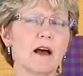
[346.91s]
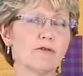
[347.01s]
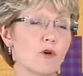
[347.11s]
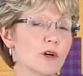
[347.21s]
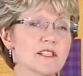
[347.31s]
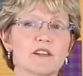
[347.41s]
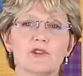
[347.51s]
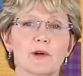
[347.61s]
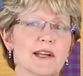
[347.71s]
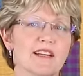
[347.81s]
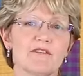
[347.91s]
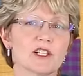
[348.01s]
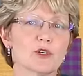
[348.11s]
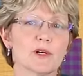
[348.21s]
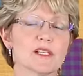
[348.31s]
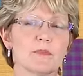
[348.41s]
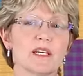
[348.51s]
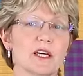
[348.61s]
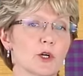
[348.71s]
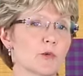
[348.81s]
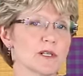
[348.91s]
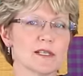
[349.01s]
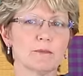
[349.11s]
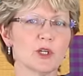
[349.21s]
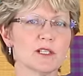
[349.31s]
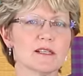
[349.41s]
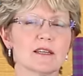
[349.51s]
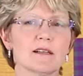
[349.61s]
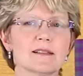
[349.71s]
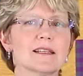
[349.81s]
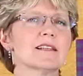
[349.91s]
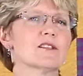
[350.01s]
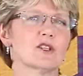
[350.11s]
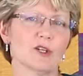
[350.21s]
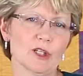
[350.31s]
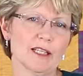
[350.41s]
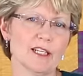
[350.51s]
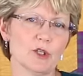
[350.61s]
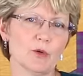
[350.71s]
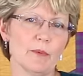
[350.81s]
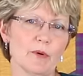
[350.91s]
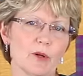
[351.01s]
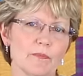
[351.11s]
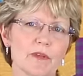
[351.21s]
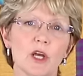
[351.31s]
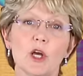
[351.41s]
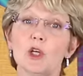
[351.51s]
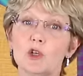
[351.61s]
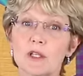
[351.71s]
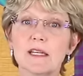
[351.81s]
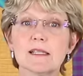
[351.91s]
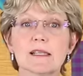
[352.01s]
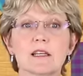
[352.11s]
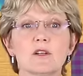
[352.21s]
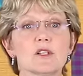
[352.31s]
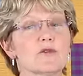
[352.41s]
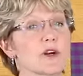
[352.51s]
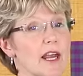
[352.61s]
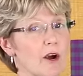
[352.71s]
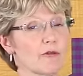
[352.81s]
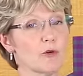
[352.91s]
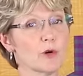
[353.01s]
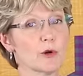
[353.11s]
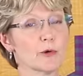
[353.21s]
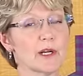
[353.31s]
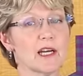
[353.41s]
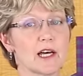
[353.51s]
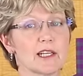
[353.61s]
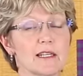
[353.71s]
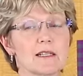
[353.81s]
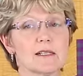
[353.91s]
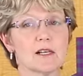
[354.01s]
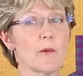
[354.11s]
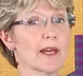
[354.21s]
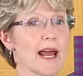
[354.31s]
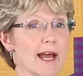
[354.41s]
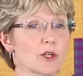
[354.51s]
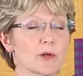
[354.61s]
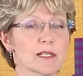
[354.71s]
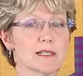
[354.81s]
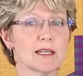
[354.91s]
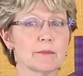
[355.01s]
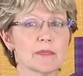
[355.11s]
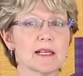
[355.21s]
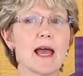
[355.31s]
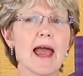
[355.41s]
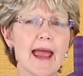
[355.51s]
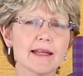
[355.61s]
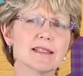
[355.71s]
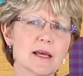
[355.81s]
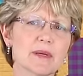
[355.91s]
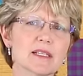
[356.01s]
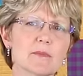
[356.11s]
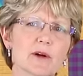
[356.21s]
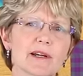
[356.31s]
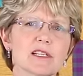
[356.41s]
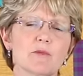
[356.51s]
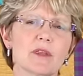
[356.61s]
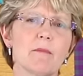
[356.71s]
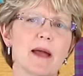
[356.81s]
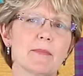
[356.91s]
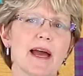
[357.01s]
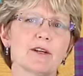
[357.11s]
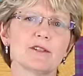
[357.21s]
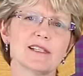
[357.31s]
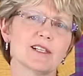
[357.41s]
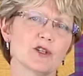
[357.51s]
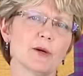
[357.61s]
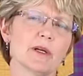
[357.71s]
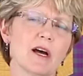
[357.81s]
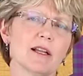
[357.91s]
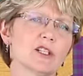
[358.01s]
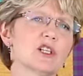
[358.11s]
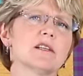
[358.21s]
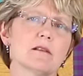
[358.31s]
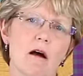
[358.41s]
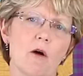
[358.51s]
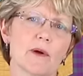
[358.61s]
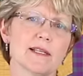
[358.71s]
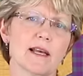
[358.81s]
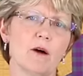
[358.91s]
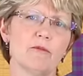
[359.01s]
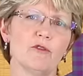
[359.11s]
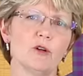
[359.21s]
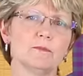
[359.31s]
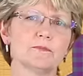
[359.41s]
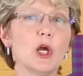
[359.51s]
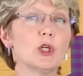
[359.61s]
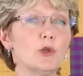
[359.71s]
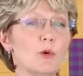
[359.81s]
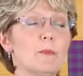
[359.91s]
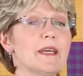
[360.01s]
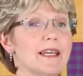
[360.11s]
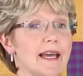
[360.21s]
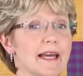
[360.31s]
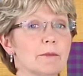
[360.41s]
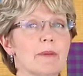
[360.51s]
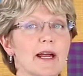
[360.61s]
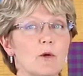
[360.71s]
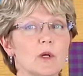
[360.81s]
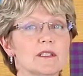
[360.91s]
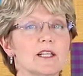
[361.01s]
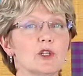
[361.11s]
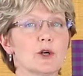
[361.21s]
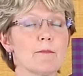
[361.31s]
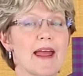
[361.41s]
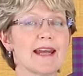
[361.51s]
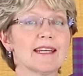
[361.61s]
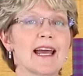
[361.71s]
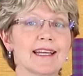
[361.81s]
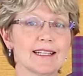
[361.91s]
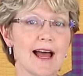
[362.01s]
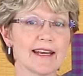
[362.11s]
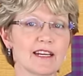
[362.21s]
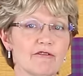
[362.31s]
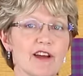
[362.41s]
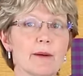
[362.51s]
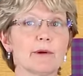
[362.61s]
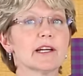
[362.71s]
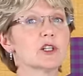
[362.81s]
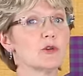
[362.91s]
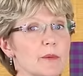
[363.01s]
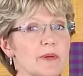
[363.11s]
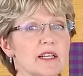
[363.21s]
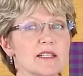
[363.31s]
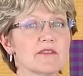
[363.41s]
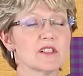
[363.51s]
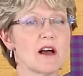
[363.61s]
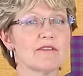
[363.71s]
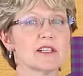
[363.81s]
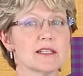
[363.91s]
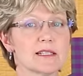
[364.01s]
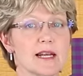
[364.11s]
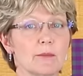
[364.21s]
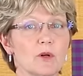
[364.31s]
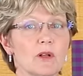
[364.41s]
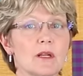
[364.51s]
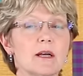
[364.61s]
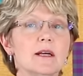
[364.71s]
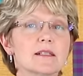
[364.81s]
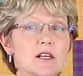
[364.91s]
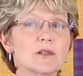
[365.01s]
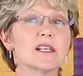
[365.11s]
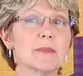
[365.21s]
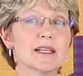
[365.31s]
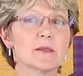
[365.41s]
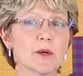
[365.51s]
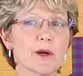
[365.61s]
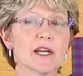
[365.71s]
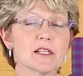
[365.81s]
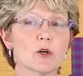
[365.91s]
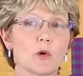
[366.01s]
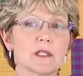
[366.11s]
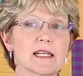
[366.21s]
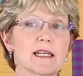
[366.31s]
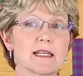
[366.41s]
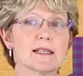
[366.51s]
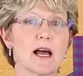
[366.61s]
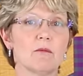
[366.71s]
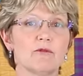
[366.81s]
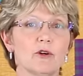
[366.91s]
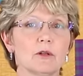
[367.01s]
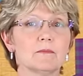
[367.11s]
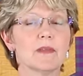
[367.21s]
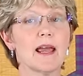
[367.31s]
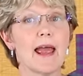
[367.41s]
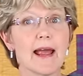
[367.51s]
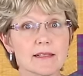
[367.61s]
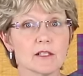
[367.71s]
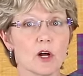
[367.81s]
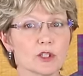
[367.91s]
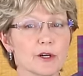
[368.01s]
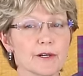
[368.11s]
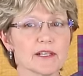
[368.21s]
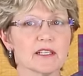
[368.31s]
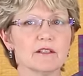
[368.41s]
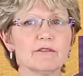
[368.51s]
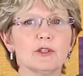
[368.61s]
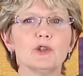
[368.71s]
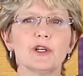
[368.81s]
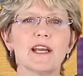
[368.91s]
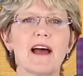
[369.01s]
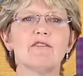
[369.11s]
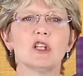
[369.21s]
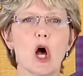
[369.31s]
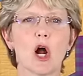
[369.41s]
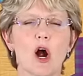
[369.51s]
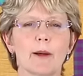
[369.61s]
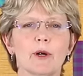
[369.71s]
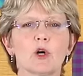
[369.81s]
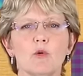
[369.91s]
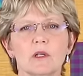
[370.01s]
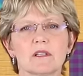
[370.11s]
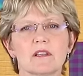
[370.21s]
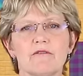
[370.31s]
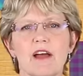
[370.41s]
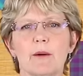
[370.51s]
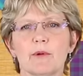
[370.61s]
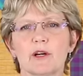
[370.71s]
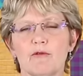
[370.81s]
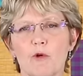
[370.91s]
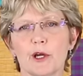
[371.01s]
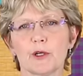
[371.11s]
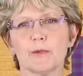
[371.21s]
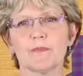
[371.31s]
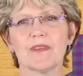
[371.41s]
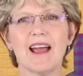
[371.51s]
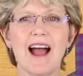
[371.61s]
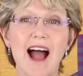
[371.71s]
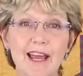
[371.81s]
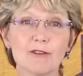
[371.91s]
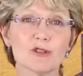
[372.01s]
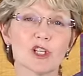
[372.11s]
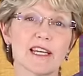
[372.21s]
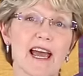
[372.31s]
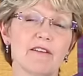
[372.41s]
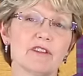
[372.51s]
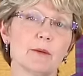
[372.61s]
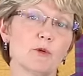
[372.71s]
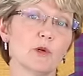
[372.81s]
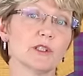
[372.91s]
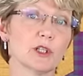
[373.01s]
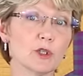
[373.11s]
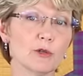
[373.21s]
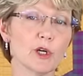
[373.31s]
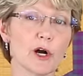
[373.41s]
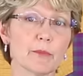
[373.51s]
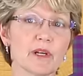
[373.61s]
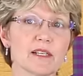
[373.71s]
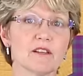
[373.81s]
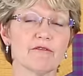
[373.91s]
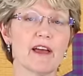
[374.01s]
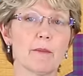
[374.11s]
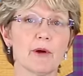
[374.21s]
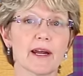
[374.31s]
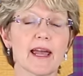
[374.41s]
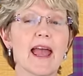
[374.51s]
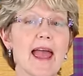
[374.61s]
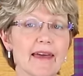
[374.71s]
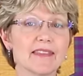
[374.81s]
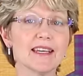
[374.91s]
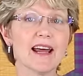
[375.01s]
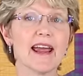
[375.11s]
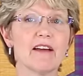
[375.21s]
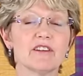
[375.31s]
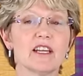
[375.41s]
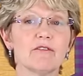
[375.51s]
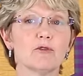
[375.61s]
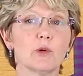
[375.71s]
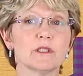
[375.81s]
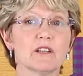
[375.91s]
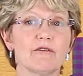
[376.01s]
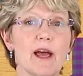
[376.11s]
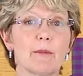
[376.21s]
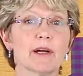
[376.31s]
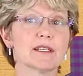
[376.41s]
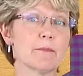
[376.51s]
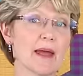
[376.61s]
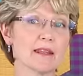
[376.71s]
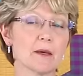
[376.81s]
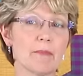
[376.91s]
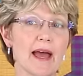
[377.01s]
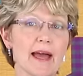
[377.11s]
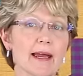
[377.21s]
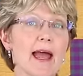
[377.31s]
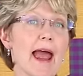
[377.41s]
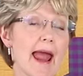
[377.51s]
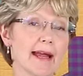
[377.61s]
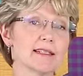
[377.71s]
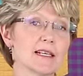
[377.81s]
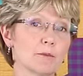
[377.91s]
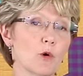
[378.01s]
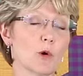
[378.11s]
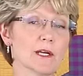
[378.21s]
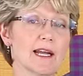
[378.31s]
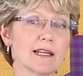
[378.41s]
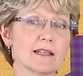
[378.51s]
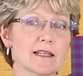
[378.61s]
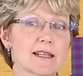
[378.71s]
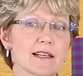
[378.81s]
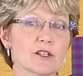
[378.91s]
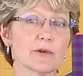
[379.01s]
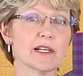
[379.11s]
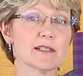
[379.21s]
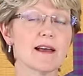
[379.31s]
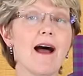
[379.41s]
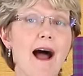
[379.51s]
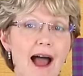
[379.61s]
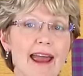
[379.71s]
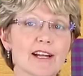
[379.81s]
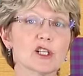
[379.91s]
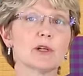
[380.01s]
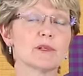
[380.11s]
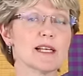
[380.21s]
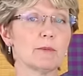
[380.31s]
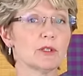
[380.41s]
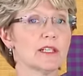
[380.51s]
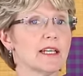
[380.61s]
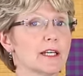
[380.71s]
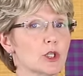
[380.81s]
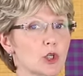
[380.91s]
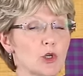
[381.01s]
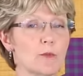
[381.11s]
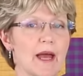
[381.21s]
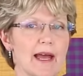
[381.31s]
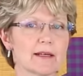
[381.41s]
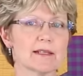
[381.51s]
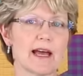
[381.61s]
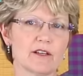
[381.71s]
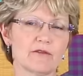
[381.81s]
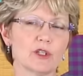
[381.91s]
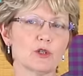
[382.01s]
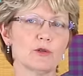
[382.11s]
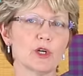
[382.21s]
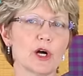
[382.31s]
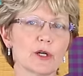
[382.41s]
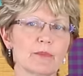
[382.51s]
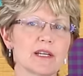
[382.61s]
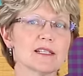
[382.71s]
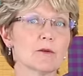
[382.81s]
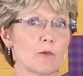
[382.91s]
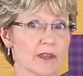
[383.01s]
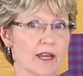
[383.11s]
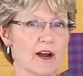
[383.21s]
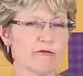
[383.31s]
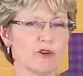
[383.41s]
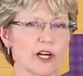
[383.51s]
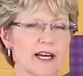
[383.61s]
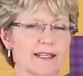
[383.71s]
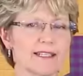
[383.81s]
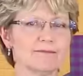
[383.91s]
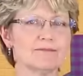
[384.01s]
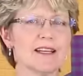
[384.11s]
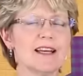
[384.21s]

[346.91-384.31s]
Of course, if you're an adventurous beginner with some good skills, it's certainly doable. You'd need skills for careful rotary cutting and sewing accurate seams, and some experience with my patterns and terminology is always helpful. You will begin by quilting your main and lining fabric a piece of Soft and Stable, so some experience quilting is helpful. As an alternative, you could have a long armer quilt the fabric for you. I usually have them quilt a 2-yard piece of fabric, and then I have enough quilted fabric to make the bag and some coordinating accessories. I actually was able to get 2 bags out of a 2-yard piece with careful cutting.